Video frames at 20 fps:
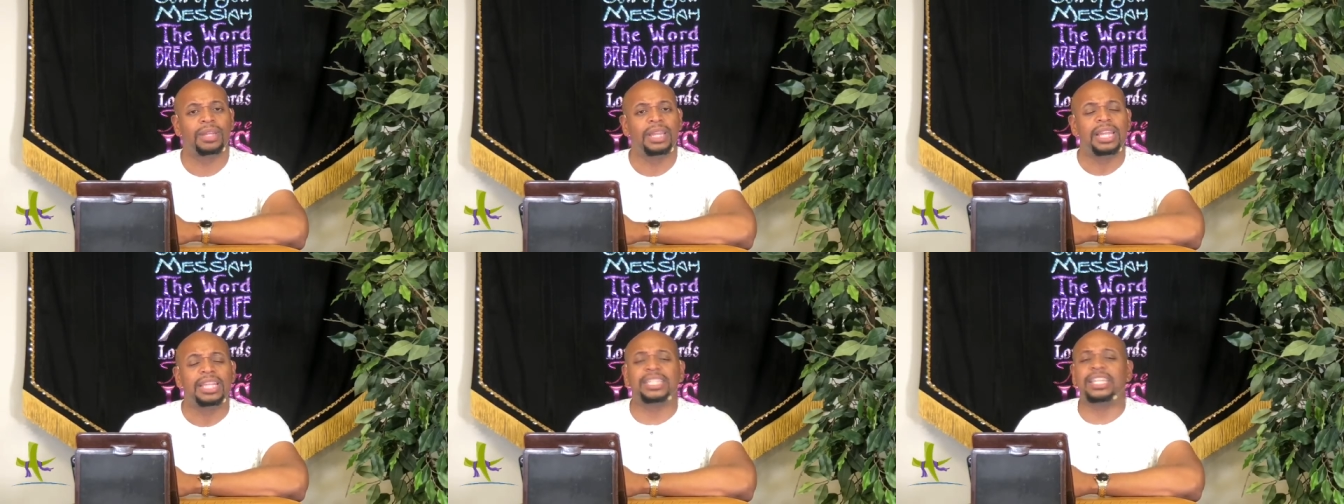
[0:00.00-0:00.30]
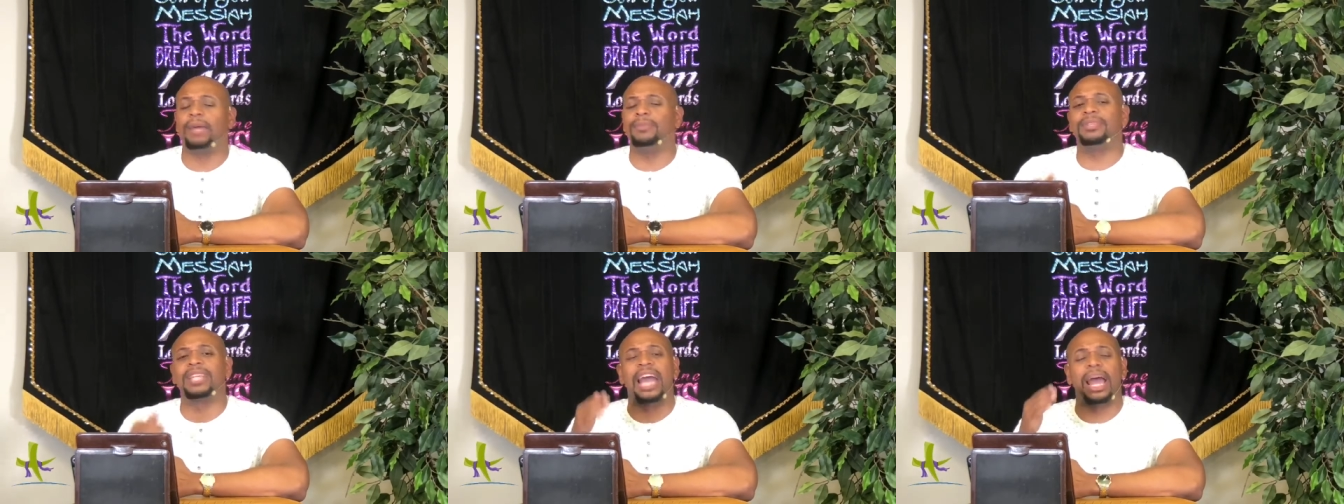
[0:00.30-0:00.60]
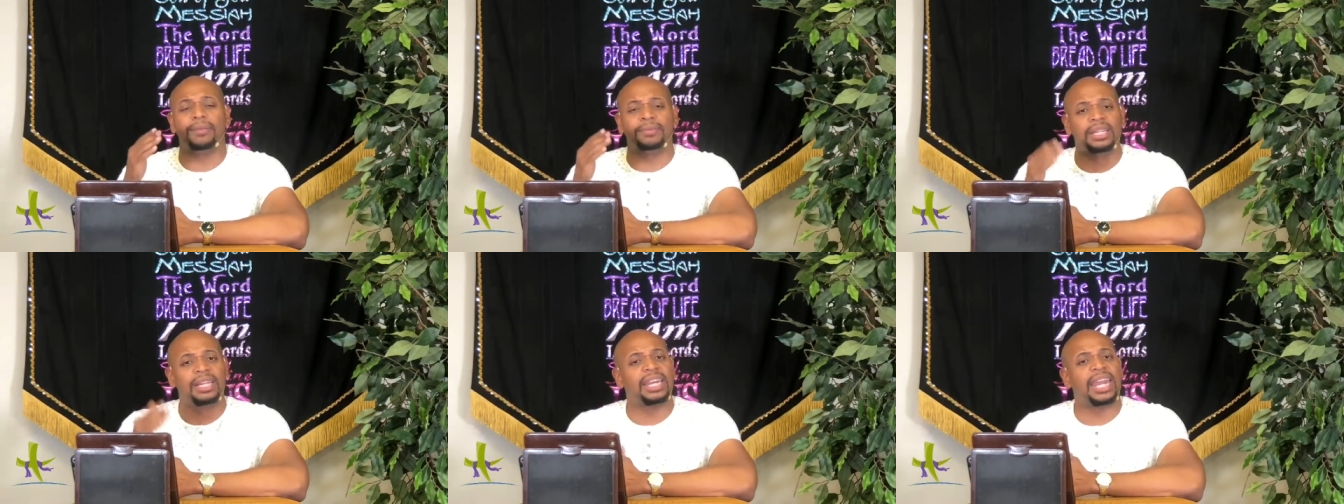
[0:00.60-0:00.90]

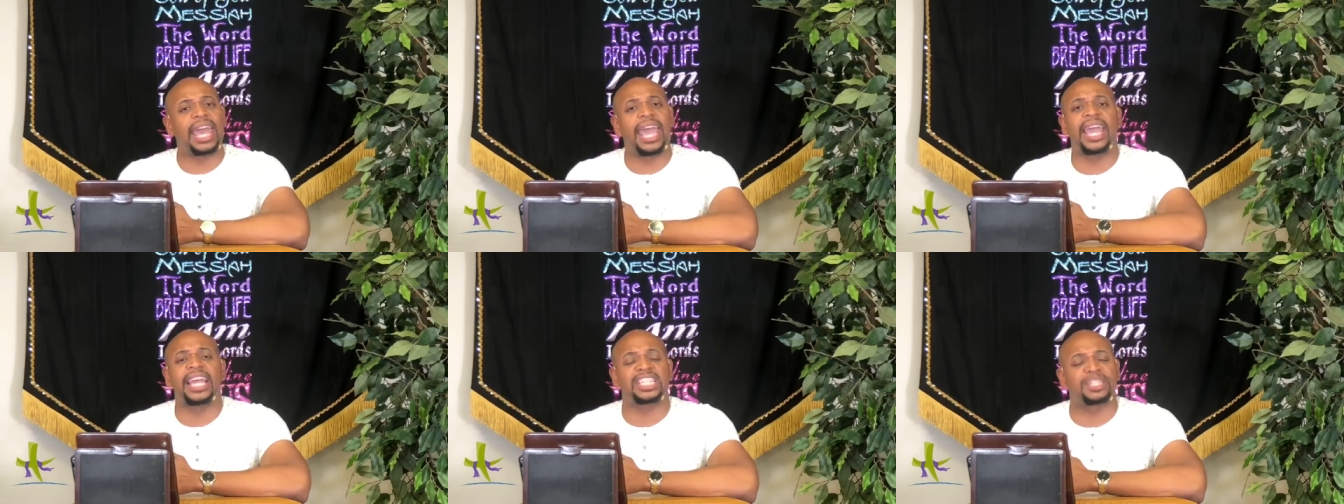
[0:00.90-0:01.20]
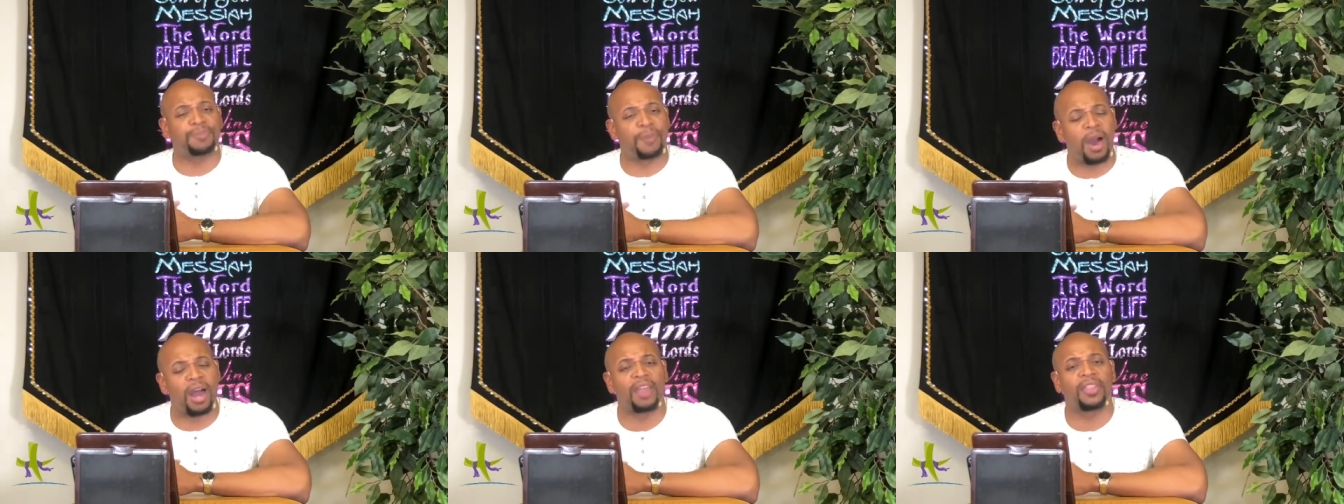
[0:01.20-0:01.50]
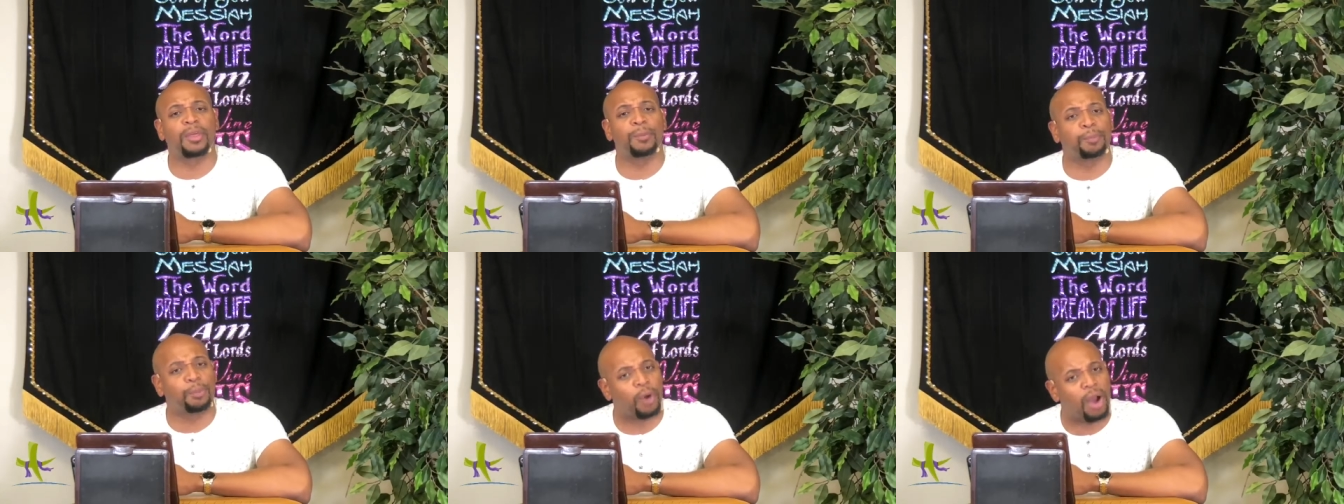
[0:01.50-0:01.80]
Sometimes delay is part of
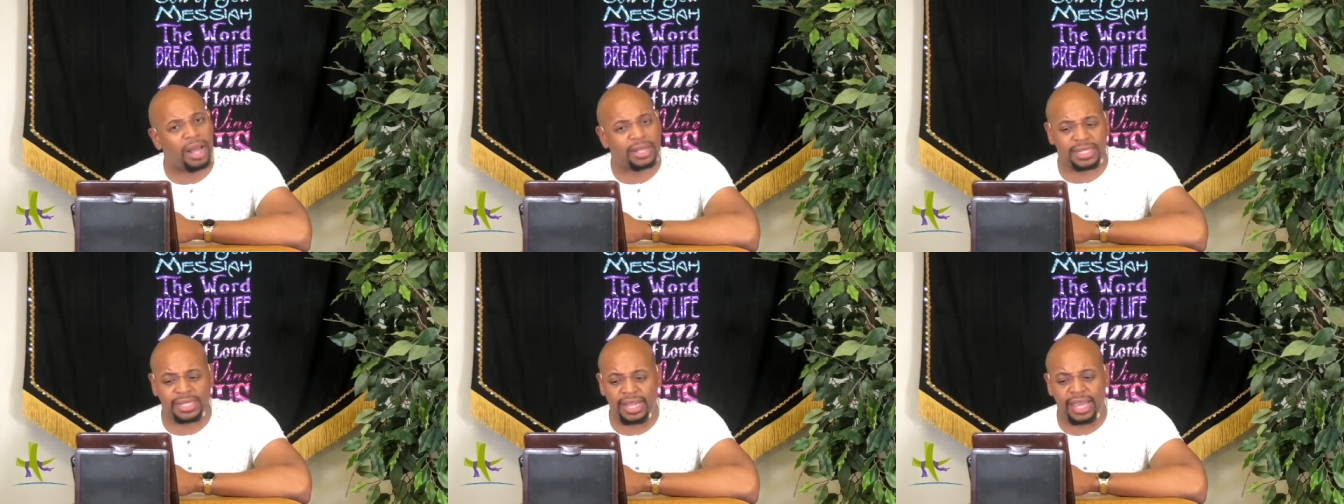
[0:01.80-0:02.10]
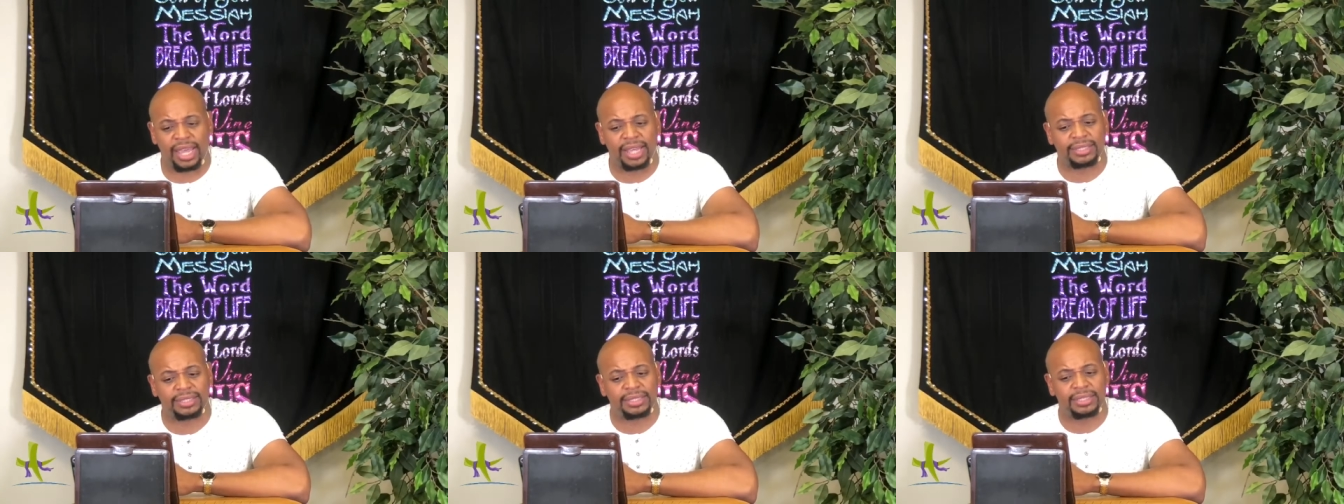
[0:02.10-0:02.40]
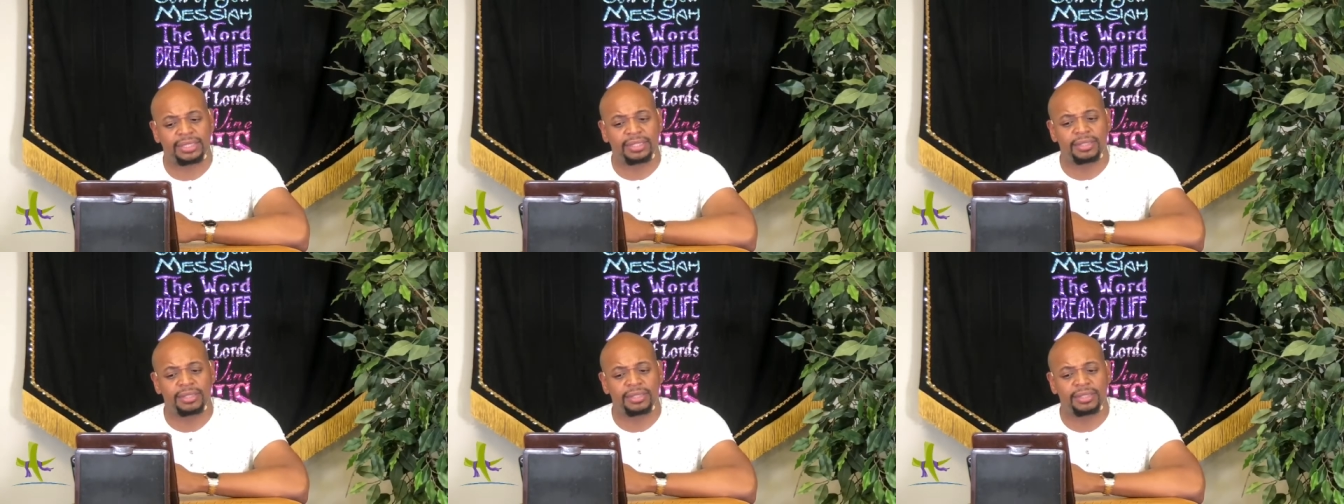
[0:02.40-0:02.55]
the process.